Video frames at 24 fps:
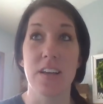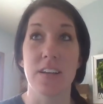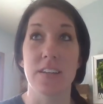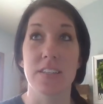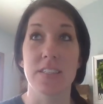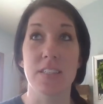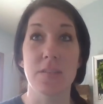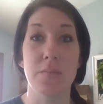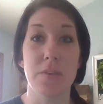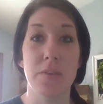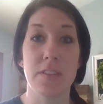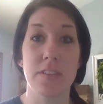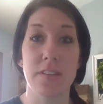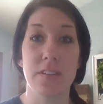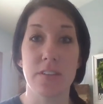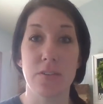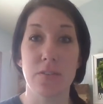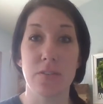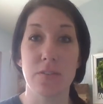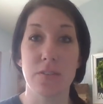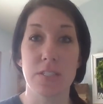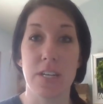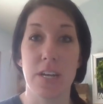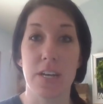some of the
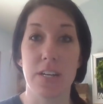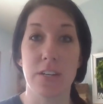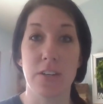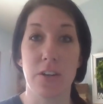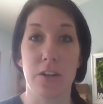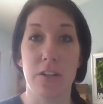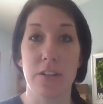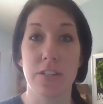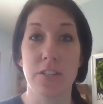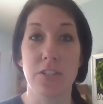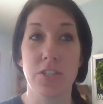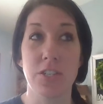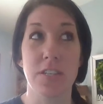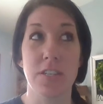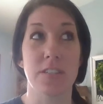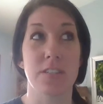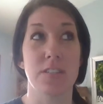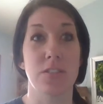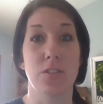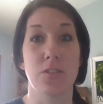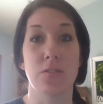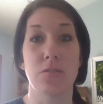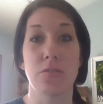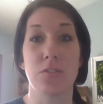new technology is
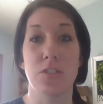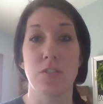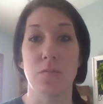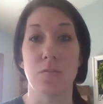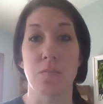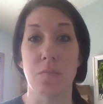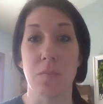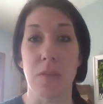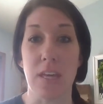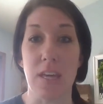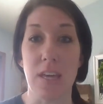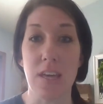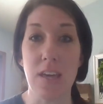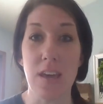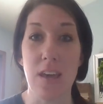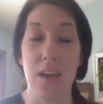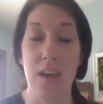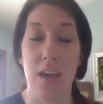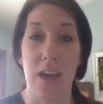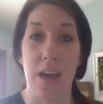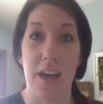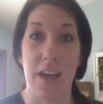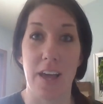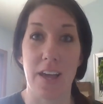new to me,
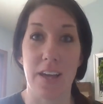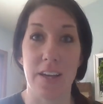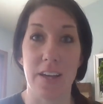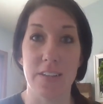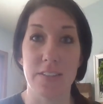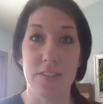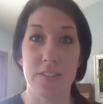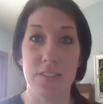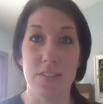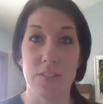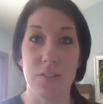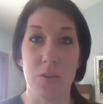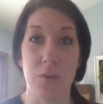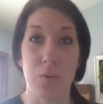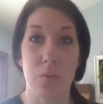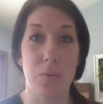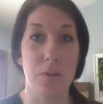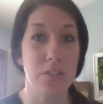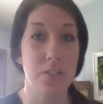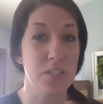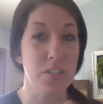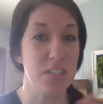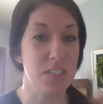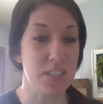and so
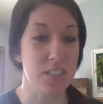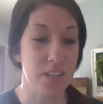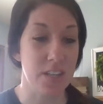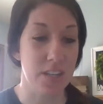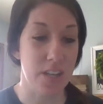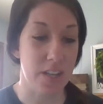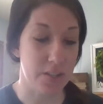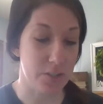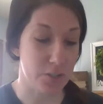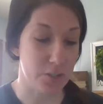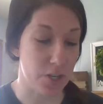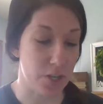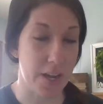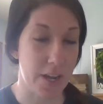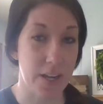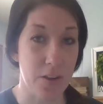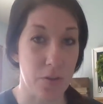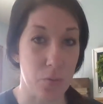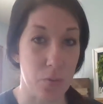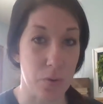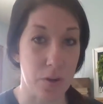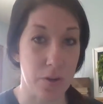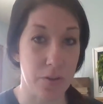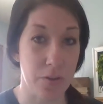we're just going to try
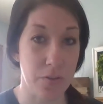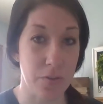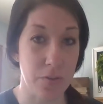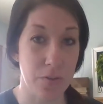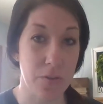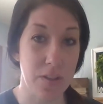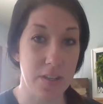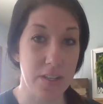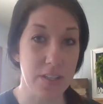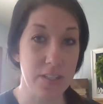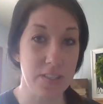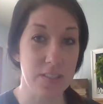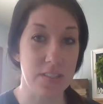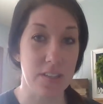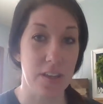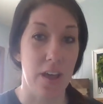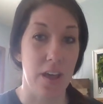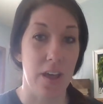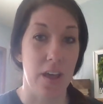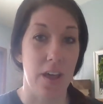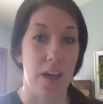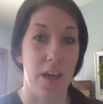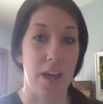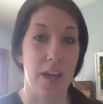to work through this.
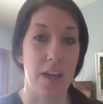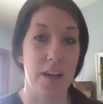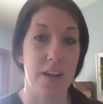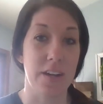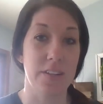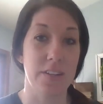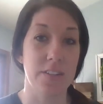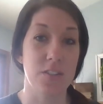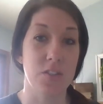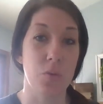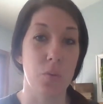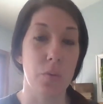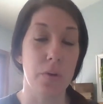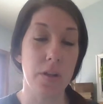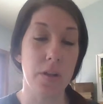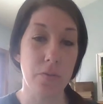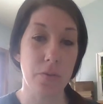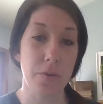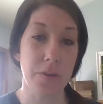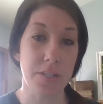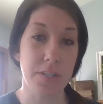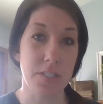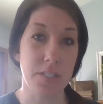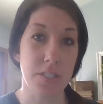And so what I'm
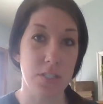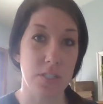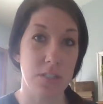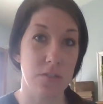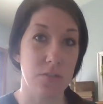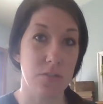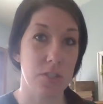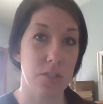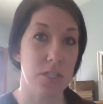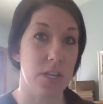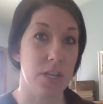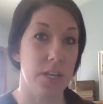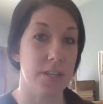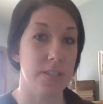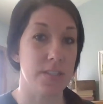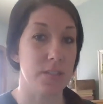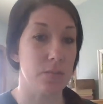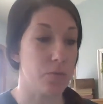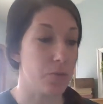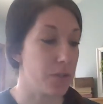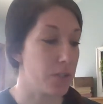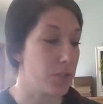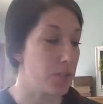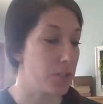going to do today is
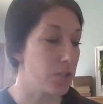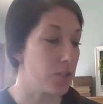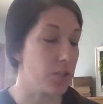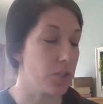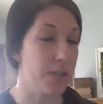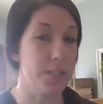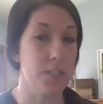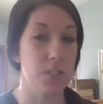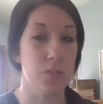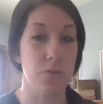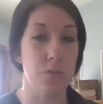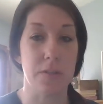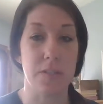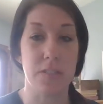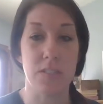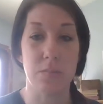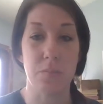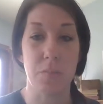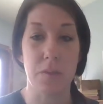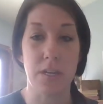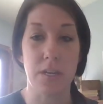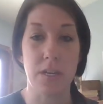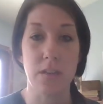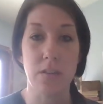I'm going to try to
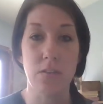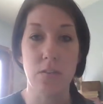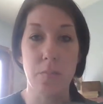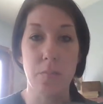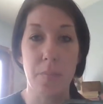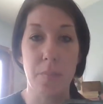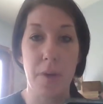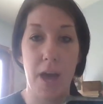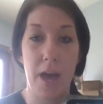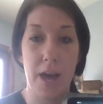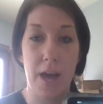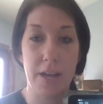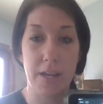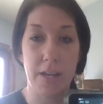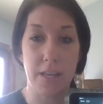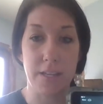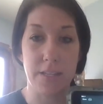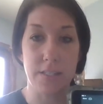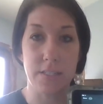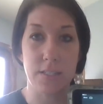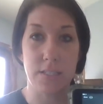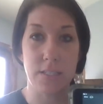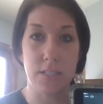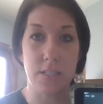explain your
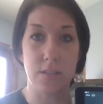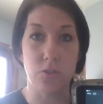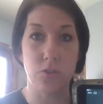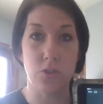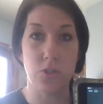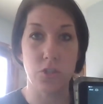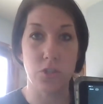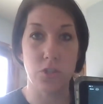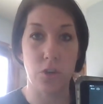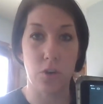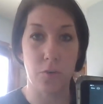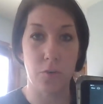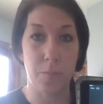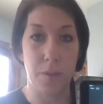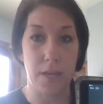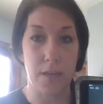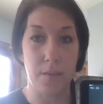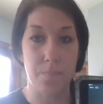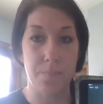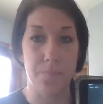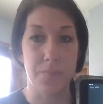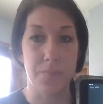packet in Showbie.